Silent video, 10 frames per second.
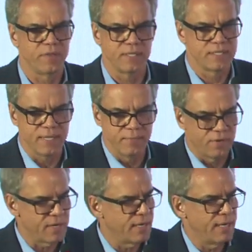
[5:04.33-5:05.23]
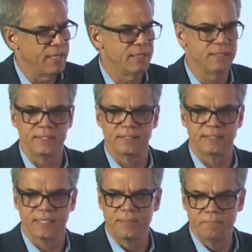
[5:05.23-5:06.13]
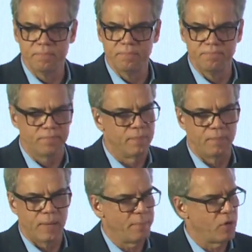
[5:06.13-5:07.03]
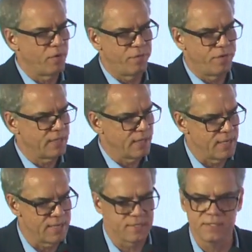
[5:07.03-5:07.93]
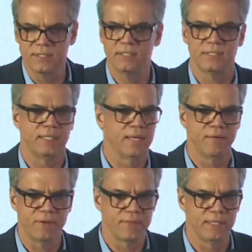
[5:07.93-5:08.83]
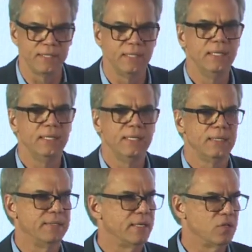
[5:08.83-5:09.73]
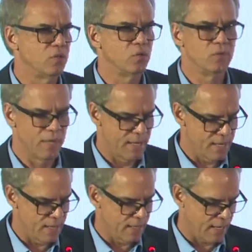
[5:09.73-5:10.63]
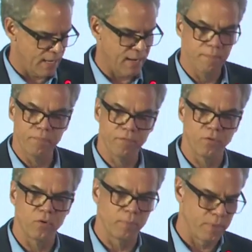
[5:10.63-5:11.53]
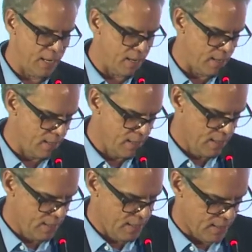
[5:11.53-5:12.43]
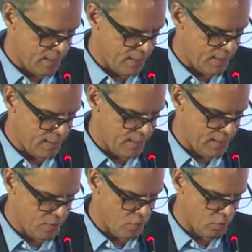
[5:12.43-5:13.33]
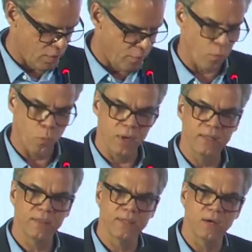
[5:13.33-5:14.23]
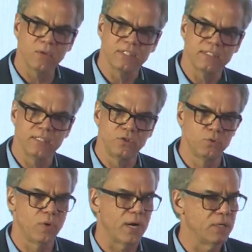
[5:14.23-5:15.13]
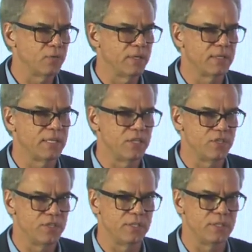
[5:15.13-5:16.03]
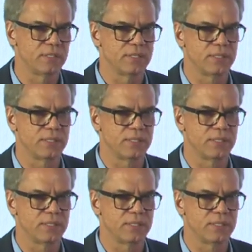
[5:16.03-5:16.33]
with the same variety, the same amount of fertilizers and everything, they could come from a yield of 1,200 kgs